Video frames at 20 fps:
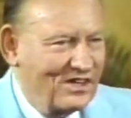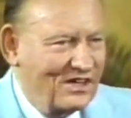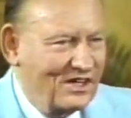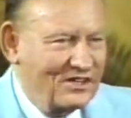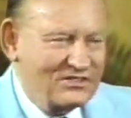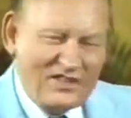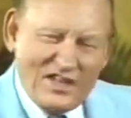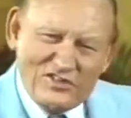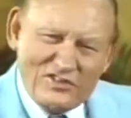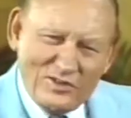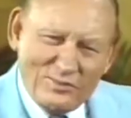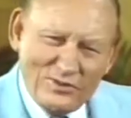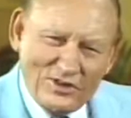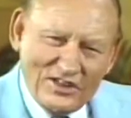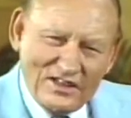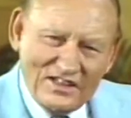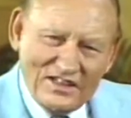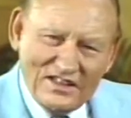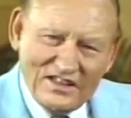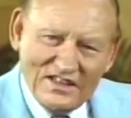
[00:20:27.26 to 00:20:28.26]
Isn't that
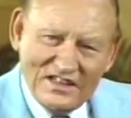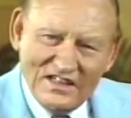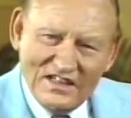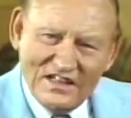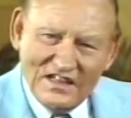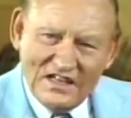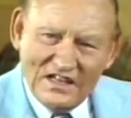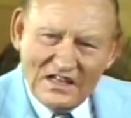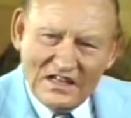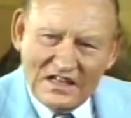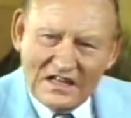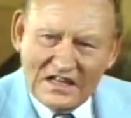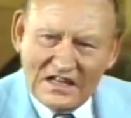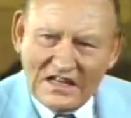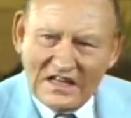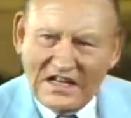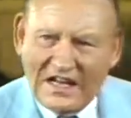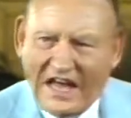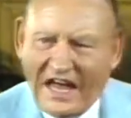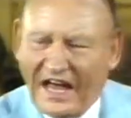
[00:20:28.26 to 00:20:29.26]
something?
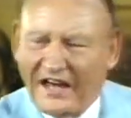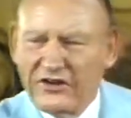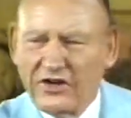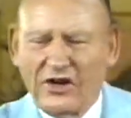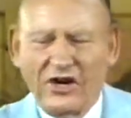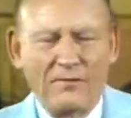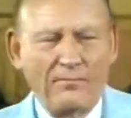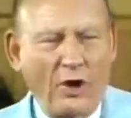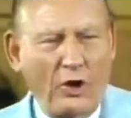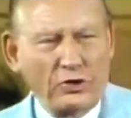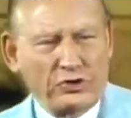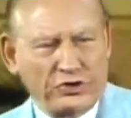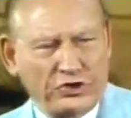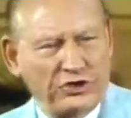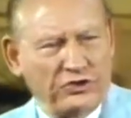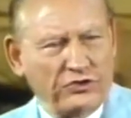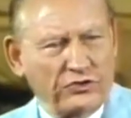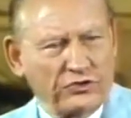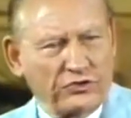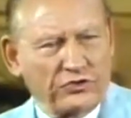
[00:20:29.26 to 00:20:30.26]
And your
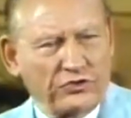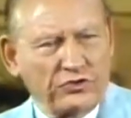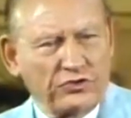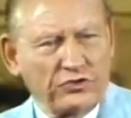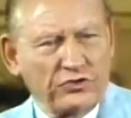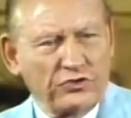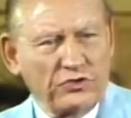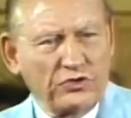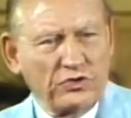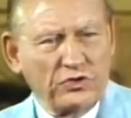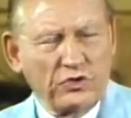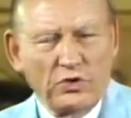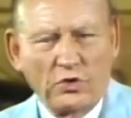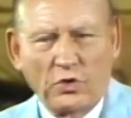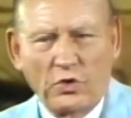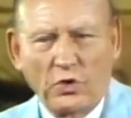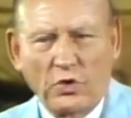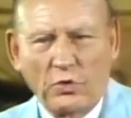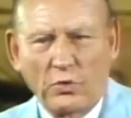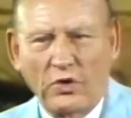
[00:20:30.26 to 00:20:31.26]
emotions
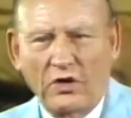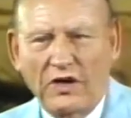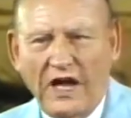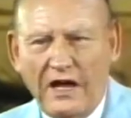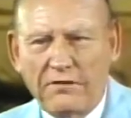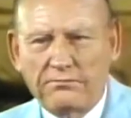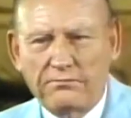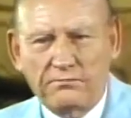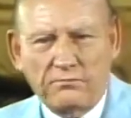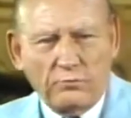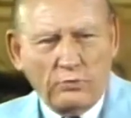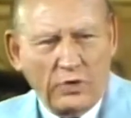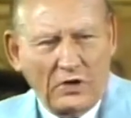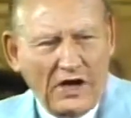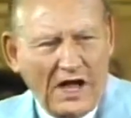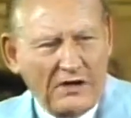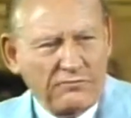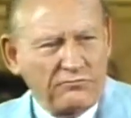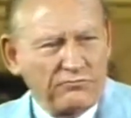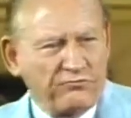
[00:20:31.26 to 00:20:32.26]
will
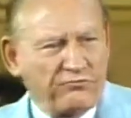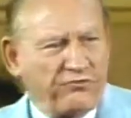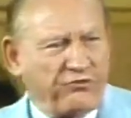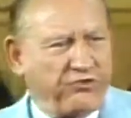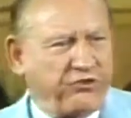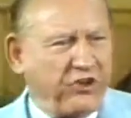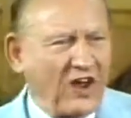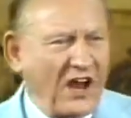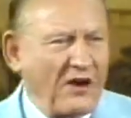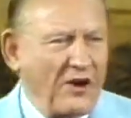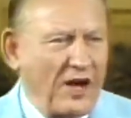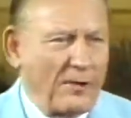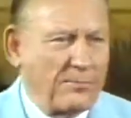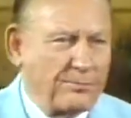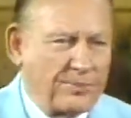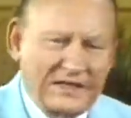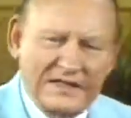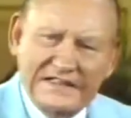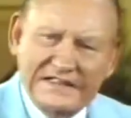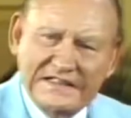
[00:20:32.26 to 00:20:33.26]
not flare
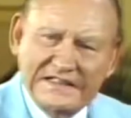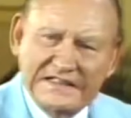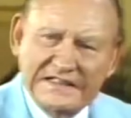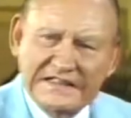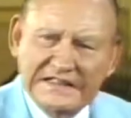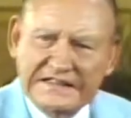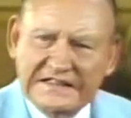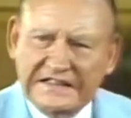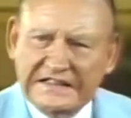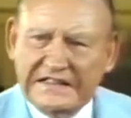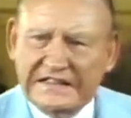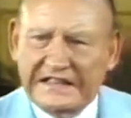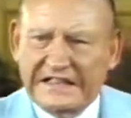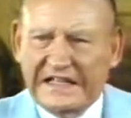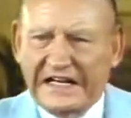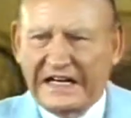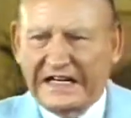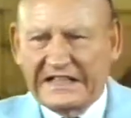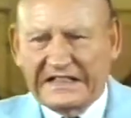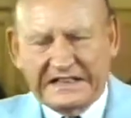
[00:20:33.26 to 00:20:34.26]
up
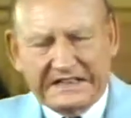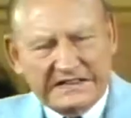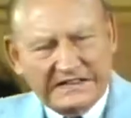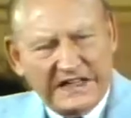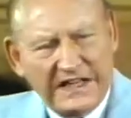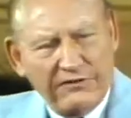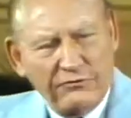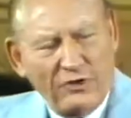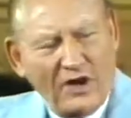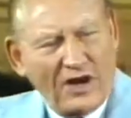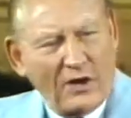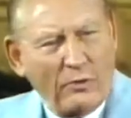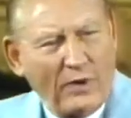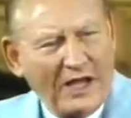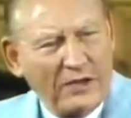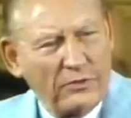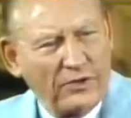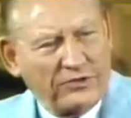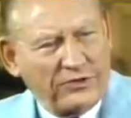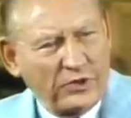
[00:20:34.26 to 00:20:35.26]
and run
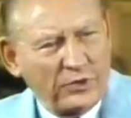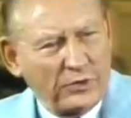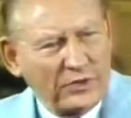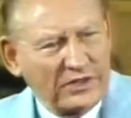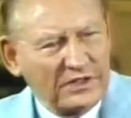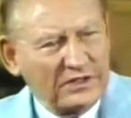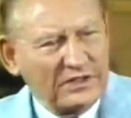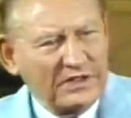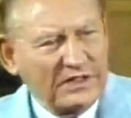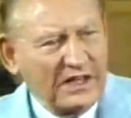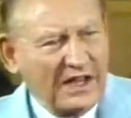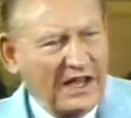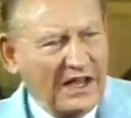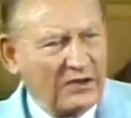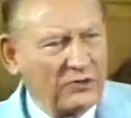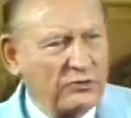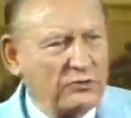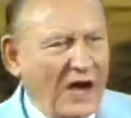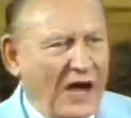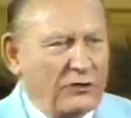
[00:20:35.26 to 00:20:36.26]
away with you and
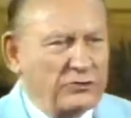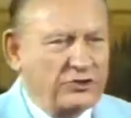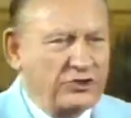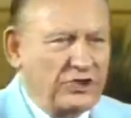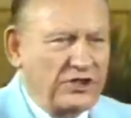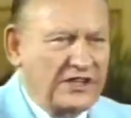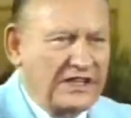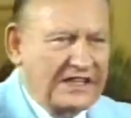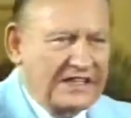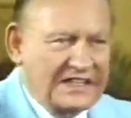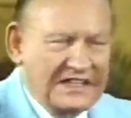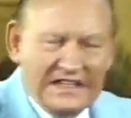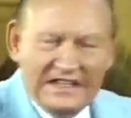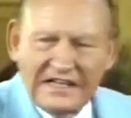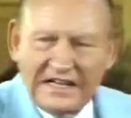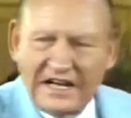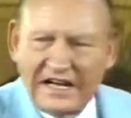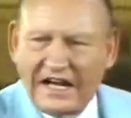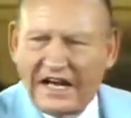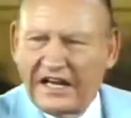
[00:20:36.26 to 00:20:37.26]
grouchy
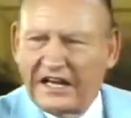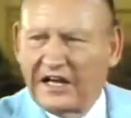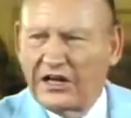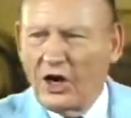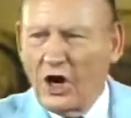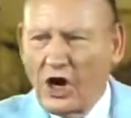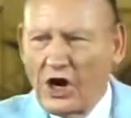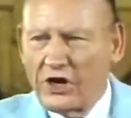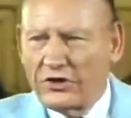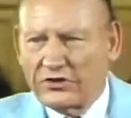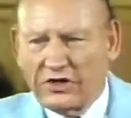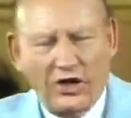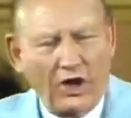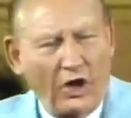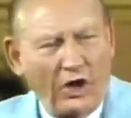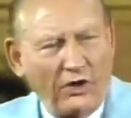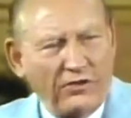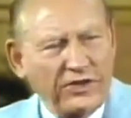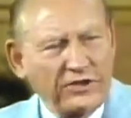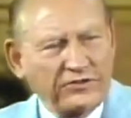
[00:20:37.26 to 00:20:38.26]
and hurt and
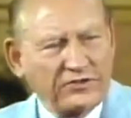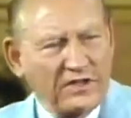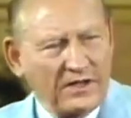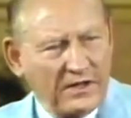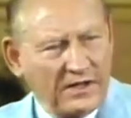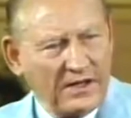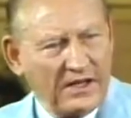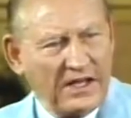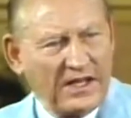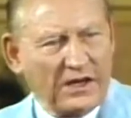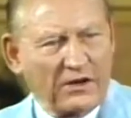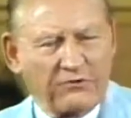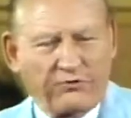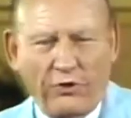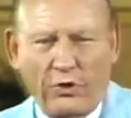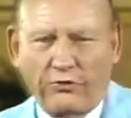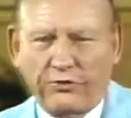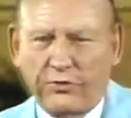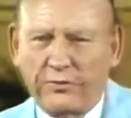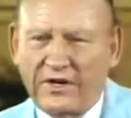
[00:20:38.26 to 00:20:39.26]
all this. It'll
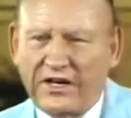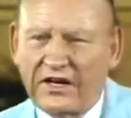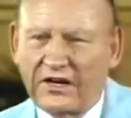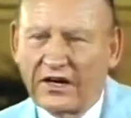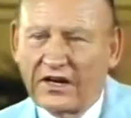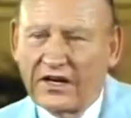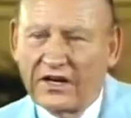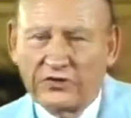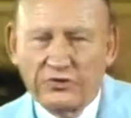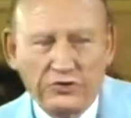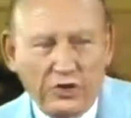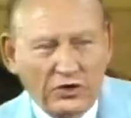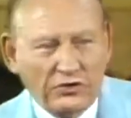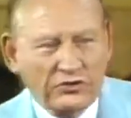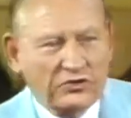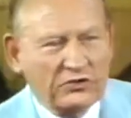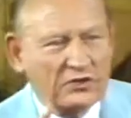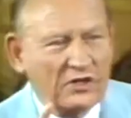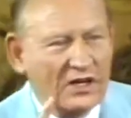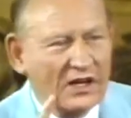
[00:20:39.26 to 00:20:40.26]
flow from here,
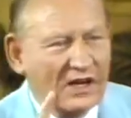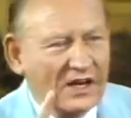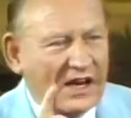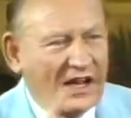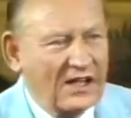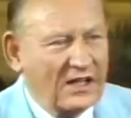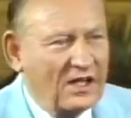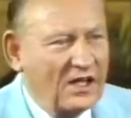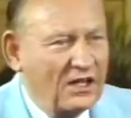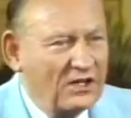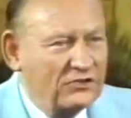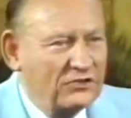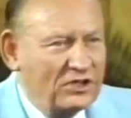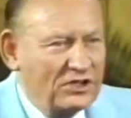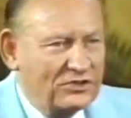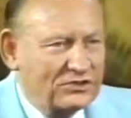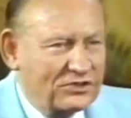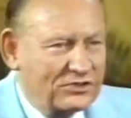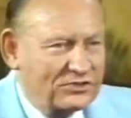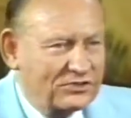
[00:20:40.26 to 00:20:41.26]
just like
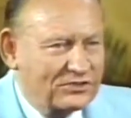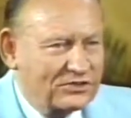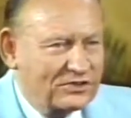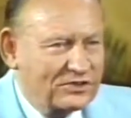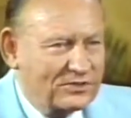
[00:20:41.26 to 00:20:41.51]
Jesus.